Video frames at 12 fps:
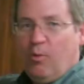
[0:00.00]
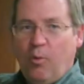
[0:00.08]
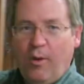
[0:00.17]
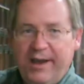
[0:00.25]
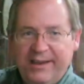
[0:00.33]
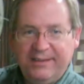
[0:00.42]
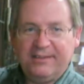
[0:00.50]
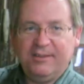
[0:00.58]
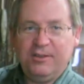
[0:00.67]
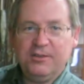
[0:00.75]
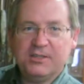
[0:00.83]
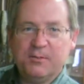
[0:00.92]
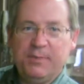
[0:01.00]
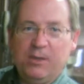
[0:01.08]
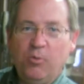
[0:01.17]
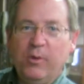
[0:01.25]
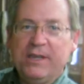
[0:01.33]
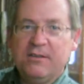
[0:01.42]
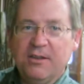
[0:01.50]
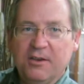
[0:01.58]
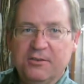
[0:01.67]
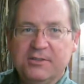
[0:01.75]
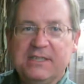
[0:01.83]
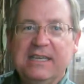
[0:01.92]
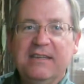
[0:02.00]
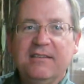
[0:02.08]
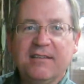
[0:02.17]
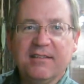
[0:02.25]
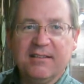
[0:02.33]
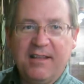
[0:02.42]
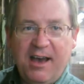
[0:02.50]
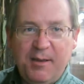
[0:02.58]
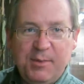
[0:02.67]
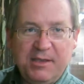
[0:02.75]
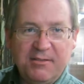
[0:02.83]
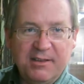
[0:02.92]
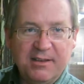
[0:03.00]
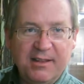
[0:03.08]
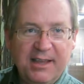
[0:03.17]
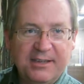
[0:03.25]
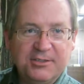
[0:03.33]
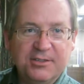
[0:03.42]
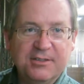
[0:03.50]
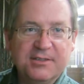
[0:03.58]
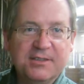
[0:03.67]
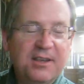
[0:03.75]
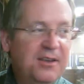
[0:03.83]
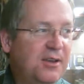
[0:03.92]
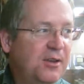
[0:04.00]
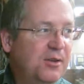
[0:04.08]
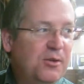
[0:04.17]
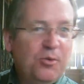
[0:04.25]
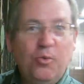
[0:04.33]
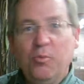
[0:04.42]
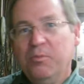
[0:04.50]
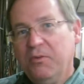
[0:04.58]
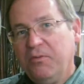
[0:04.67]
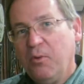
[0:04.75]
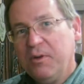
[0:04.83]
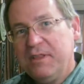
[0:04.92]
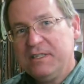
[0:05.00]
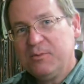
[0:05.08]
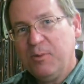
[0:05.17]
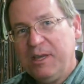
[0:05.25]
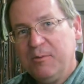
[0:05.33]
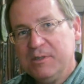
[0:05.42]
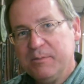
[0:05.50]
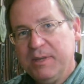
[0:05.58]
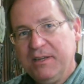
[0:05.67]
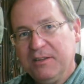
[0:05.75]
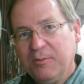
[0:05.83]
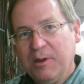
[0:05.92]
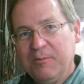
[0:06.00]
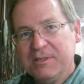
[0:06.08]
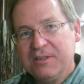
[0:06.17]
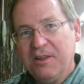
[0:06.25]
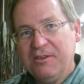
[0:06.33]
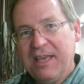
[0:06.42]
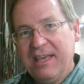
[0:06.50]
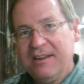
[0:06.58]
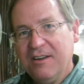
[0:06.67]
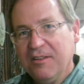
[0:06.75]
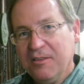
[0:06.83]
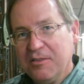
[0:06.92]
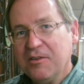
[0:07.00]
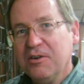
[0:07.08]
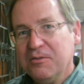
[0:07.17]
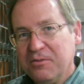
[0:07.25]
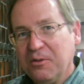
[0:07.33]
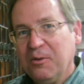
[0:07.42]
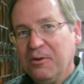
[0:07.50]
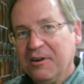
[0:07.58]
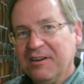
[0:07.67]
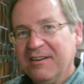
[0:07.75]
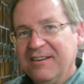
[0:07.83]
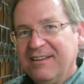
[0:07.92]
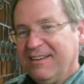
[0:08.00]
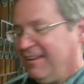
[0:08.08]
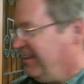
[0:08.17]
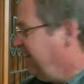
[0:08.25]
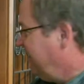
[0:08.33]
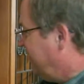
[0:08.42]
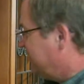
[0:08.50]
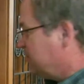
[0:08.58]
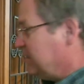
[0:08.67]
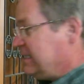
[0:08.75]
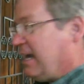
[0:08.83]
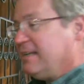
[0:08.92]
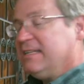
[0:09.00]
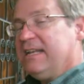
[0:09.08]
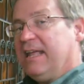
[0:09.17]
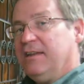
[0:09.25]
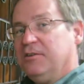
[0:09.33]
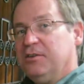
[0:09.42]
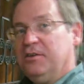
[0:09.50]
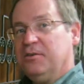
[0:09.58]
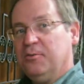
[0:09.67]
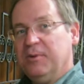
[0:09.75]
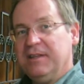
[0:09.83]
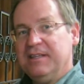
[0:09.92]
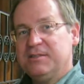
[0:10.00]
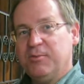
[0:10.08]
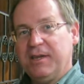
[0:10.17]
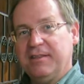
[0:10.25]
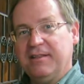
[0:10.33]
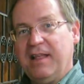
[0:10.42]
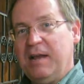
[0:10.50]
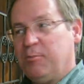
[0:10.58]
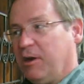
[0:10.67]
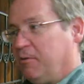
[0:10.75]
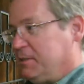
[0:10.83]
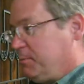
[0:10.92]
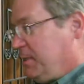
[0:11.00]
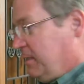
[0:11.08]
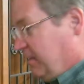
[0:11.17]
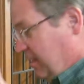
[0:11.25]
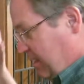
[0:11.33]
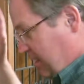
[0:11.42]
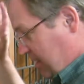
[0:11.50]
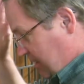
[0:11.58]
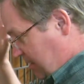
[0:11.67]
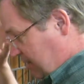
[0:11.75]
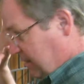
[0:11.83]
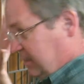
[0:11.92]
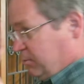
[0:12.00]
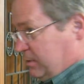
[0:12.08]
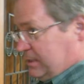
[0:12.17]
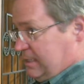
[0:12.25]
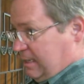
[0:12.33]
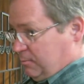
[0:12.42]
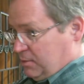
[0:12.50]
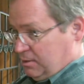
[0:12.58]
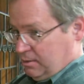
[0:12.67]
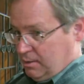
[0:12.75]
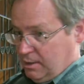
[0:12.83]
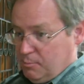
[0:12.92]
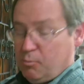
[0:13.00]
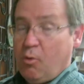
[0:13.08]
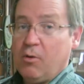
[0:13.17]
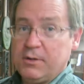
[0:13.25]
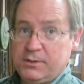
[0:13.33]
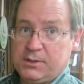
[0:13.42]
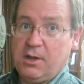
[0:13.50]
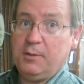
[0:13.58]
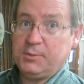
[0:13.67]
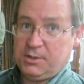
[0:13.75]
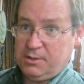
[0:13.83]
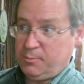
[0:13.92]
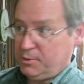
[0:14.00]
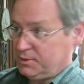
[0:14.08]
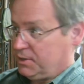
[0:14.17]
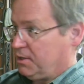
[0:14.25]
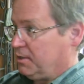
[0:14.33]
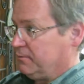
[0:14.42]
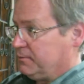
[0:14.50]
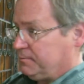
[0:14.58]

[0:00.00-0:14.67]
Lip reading: white used to be windows into the lobby of the collections before this wing was built, when it was located on the third floor. So in 1982, when this wing of the library was built, this was deemed an important sculpture to preserve